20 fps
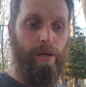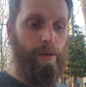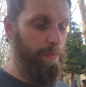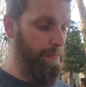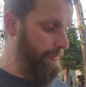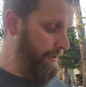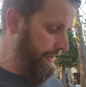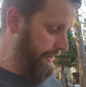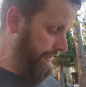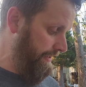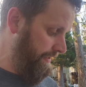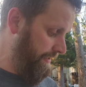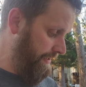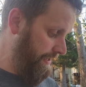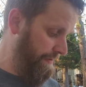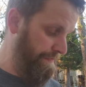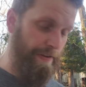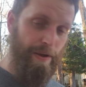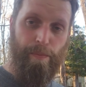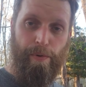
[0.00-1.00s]
but
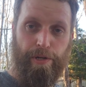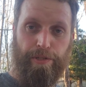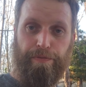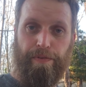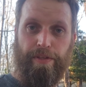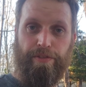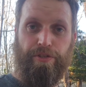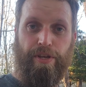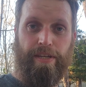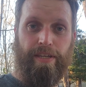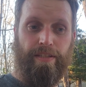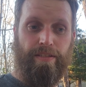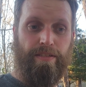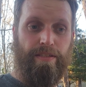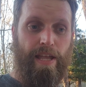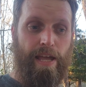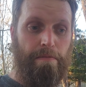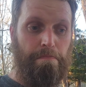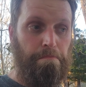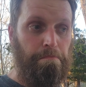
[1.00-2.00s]
if it works for the chickens,
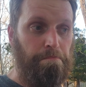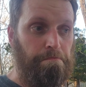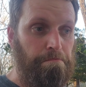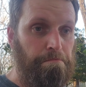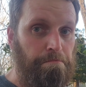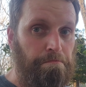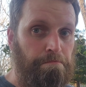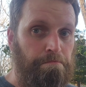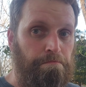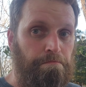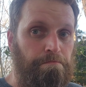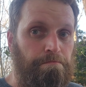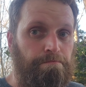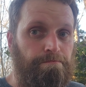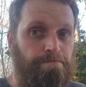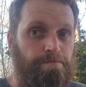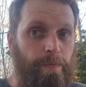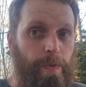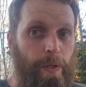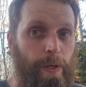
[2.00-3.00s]
then
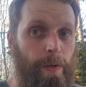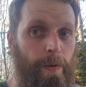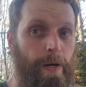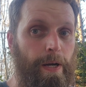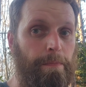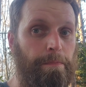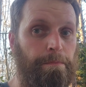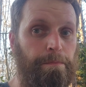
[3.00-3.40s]
okay.